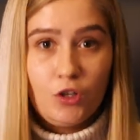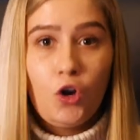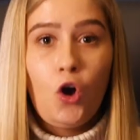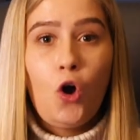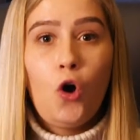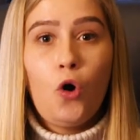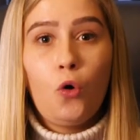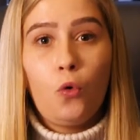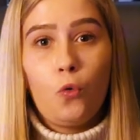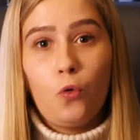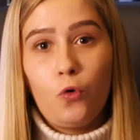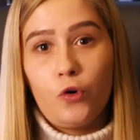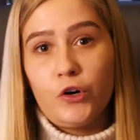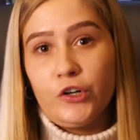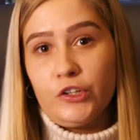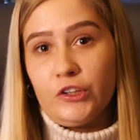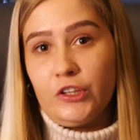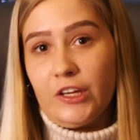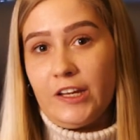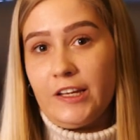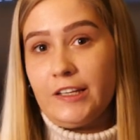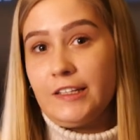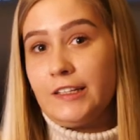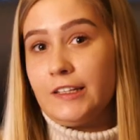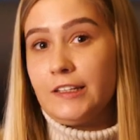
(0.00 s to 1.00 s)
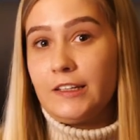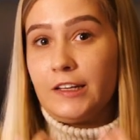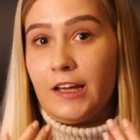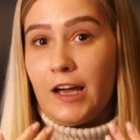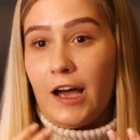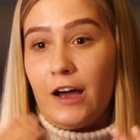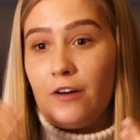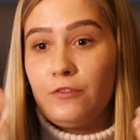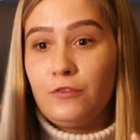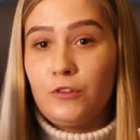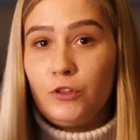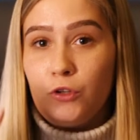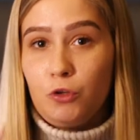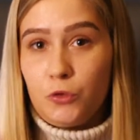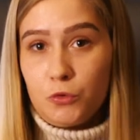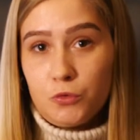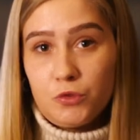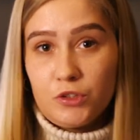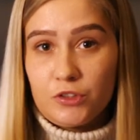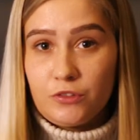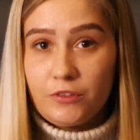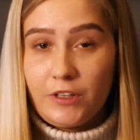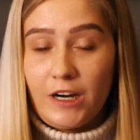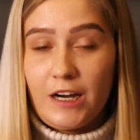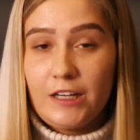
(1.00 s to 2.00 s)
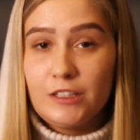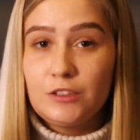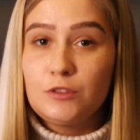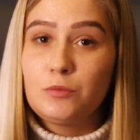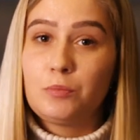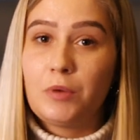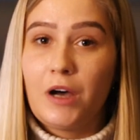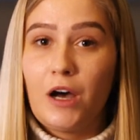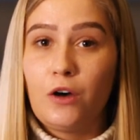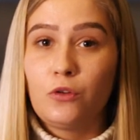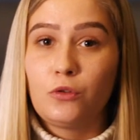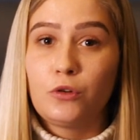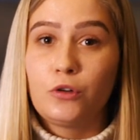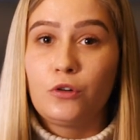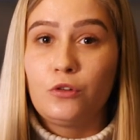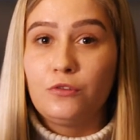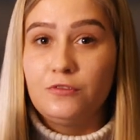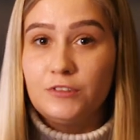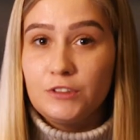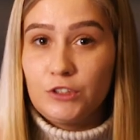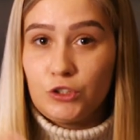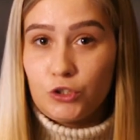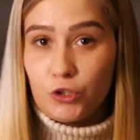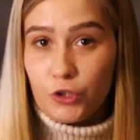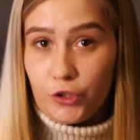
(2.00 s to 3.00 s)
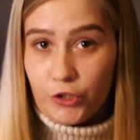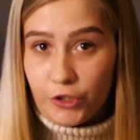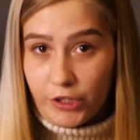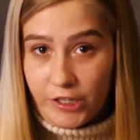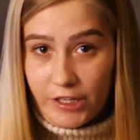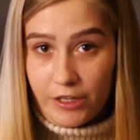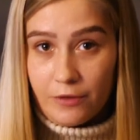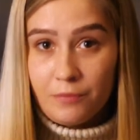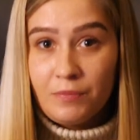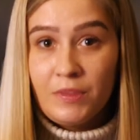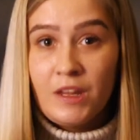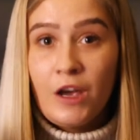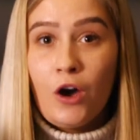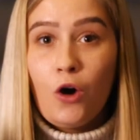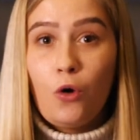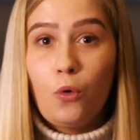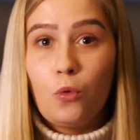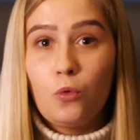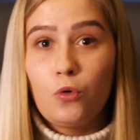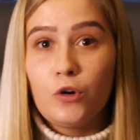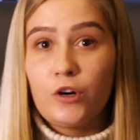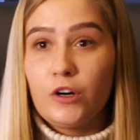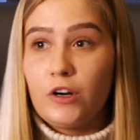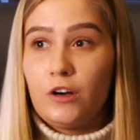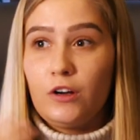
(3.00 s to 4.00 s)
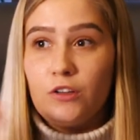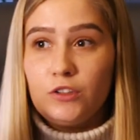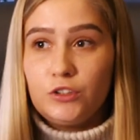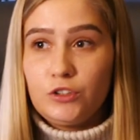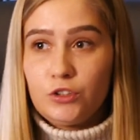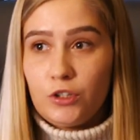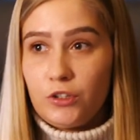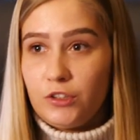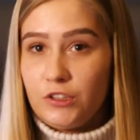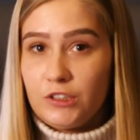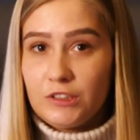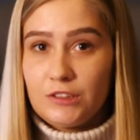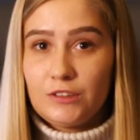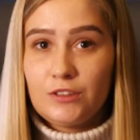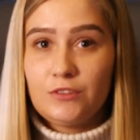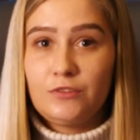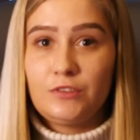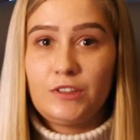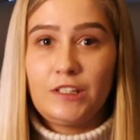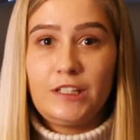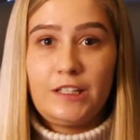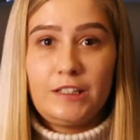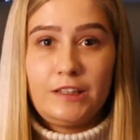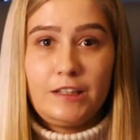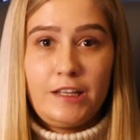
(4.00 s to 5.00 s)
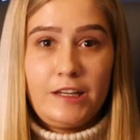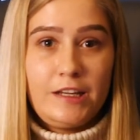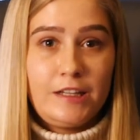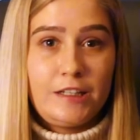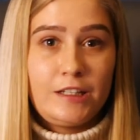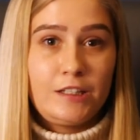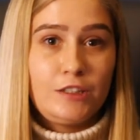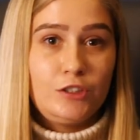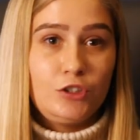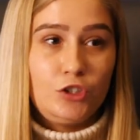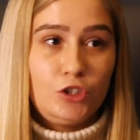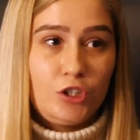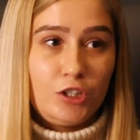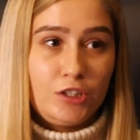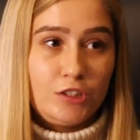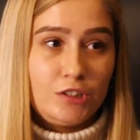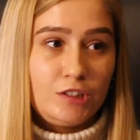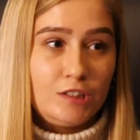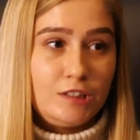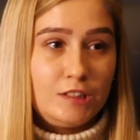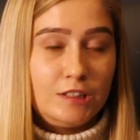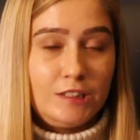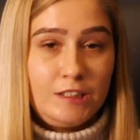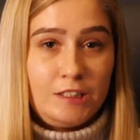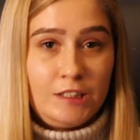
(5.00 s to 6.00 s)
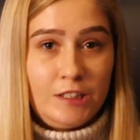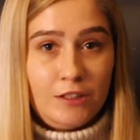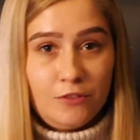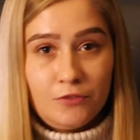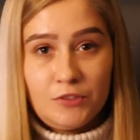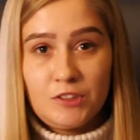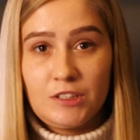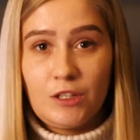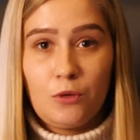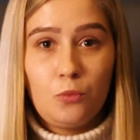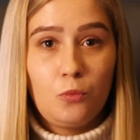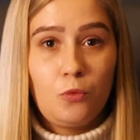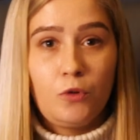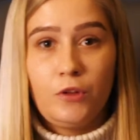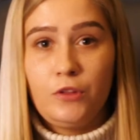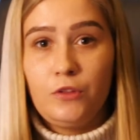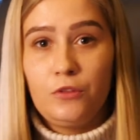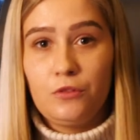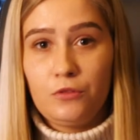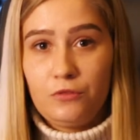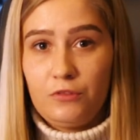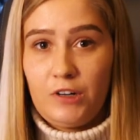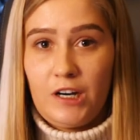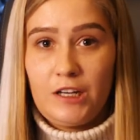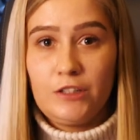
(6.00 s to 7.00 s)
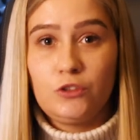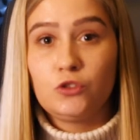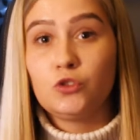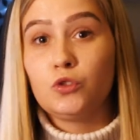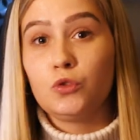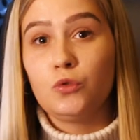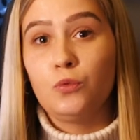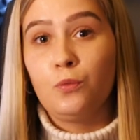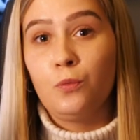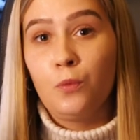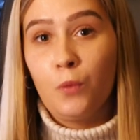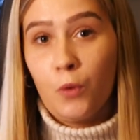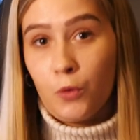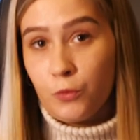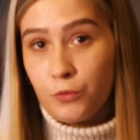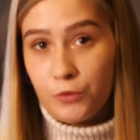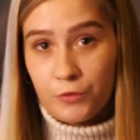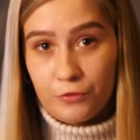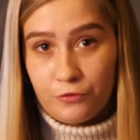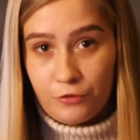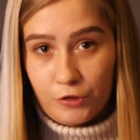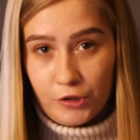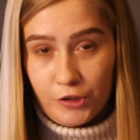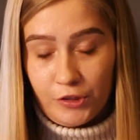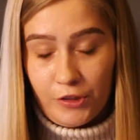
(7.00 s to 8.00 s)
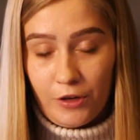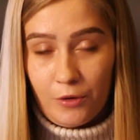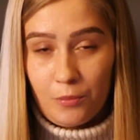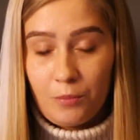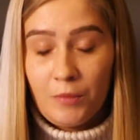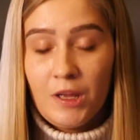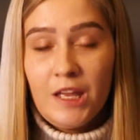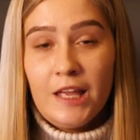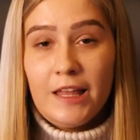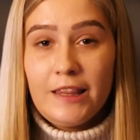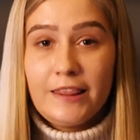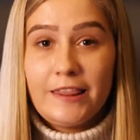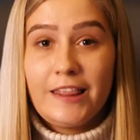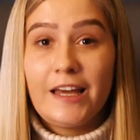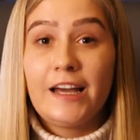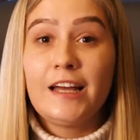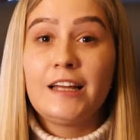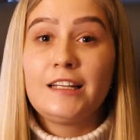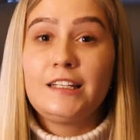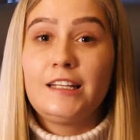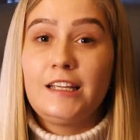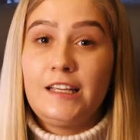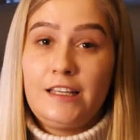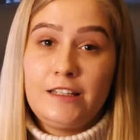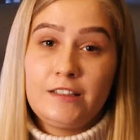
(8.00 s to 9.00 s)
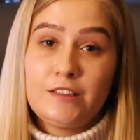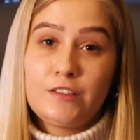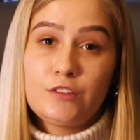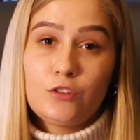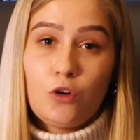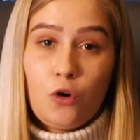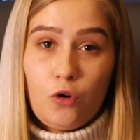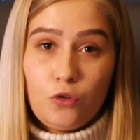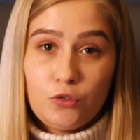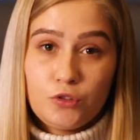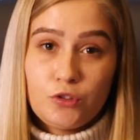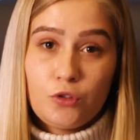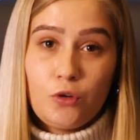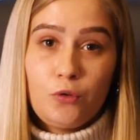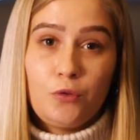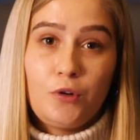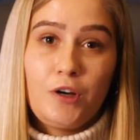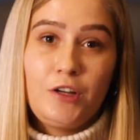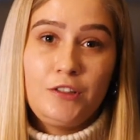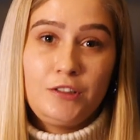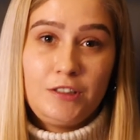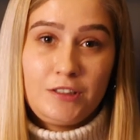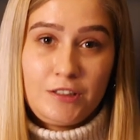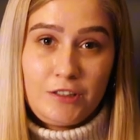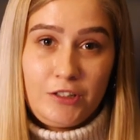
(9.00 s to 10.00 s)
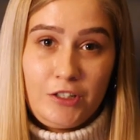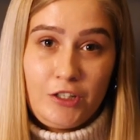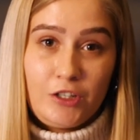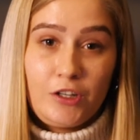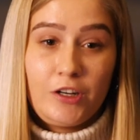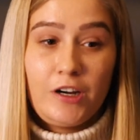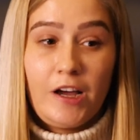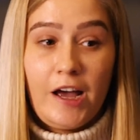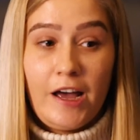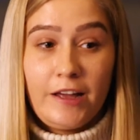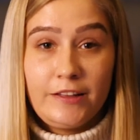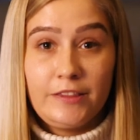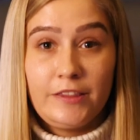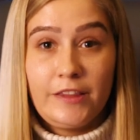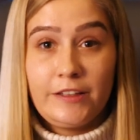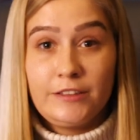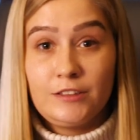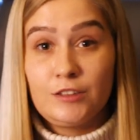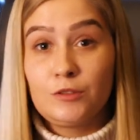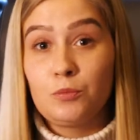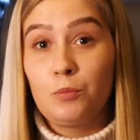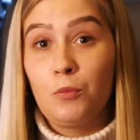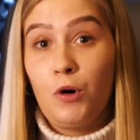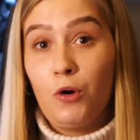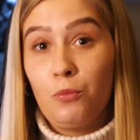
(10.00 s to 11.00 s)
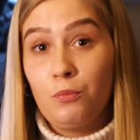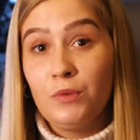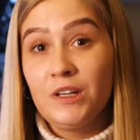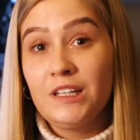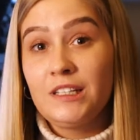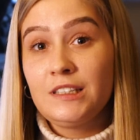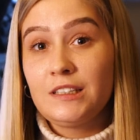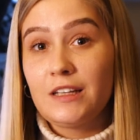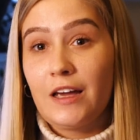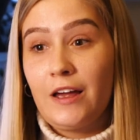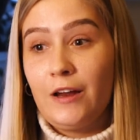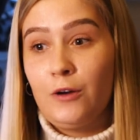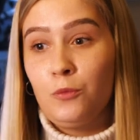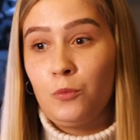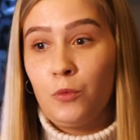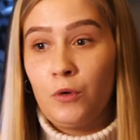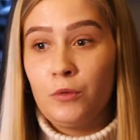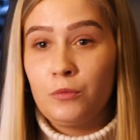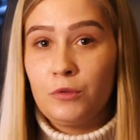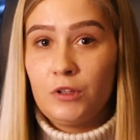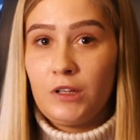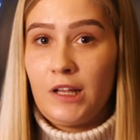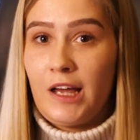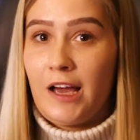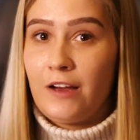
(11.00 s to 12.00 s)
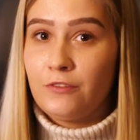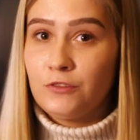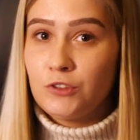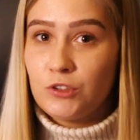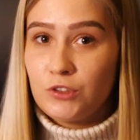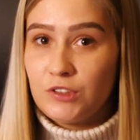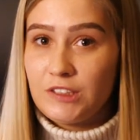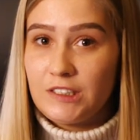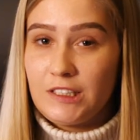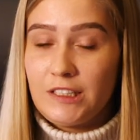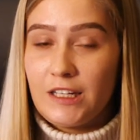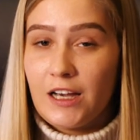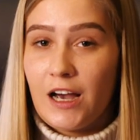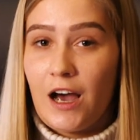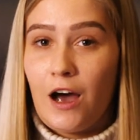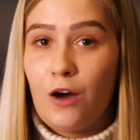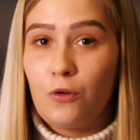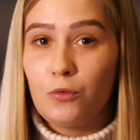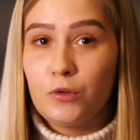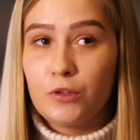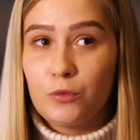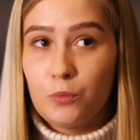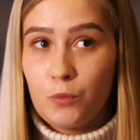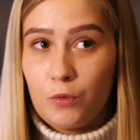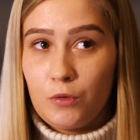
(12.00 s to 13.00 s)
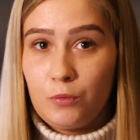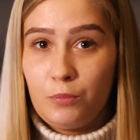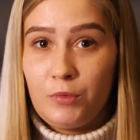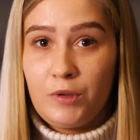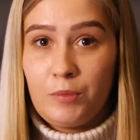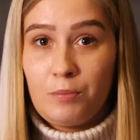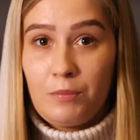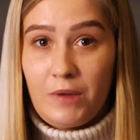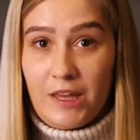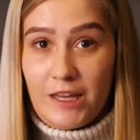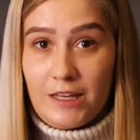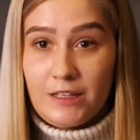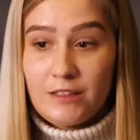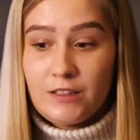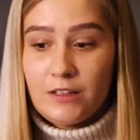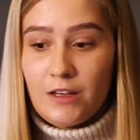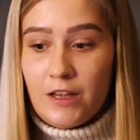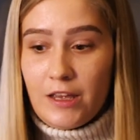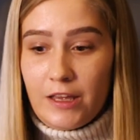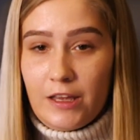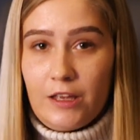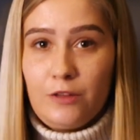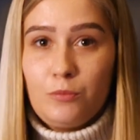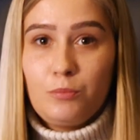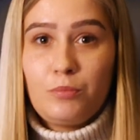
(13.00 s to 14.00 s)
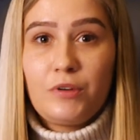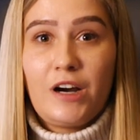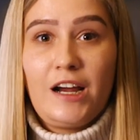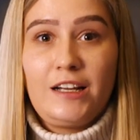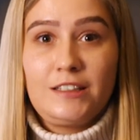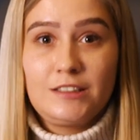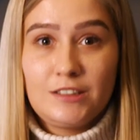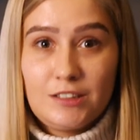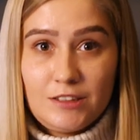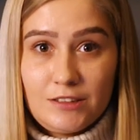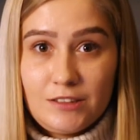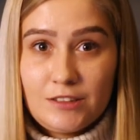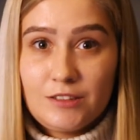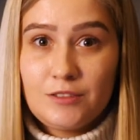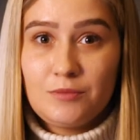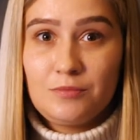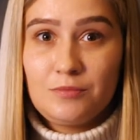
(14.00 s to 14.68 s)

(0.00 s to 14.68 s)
Or they can have a notarized power of attorney? Or alternatively, they can just give someone the right to vote for them? That is also unclear at this moment, and we will have to see how it will be made in practice.